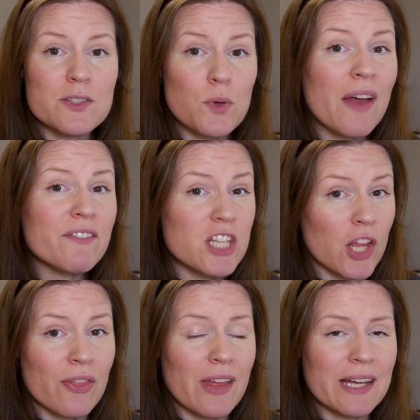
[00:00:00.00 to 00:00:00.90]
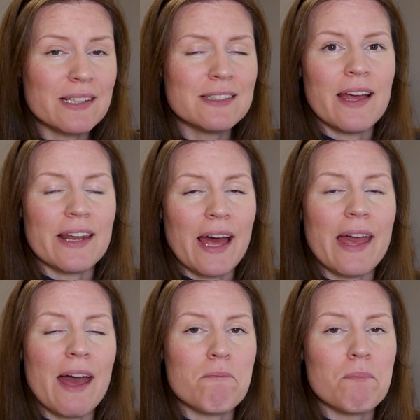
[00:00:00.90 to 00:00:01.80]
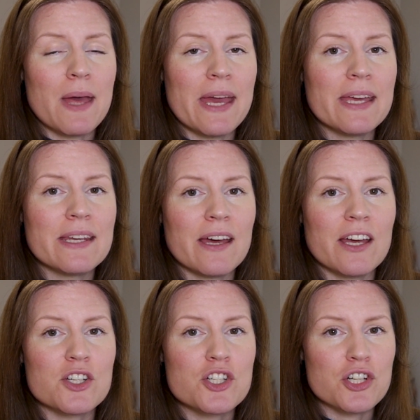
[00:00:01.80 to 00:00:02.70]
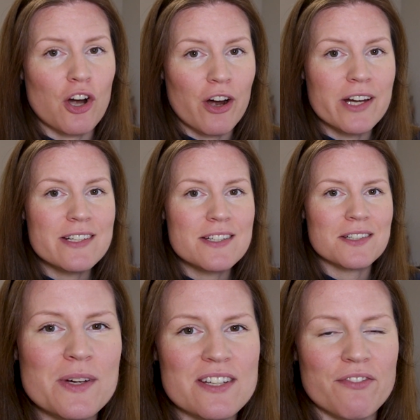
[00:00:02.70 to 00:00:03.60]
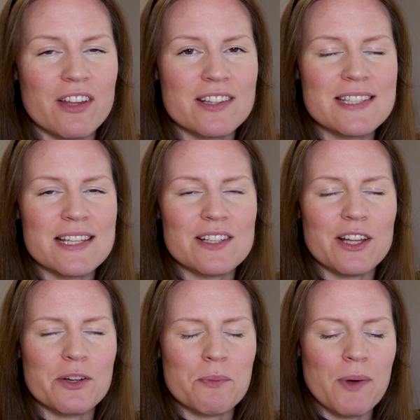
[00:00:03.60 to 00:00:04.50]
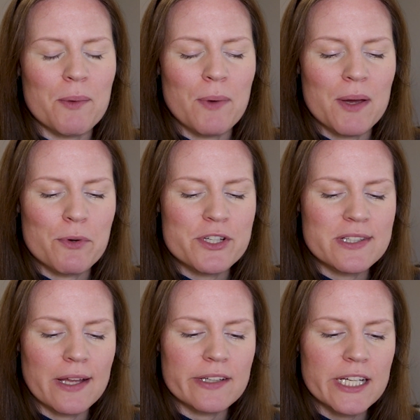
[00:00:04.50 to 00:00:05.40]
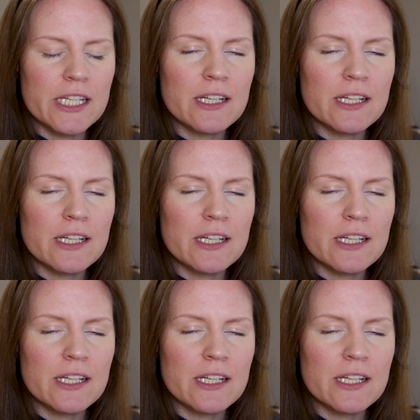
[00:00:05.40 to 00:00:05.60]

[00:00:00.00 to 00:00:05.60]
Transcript: So I've done that, and I have made a chart, which I feel says a lot about my personality,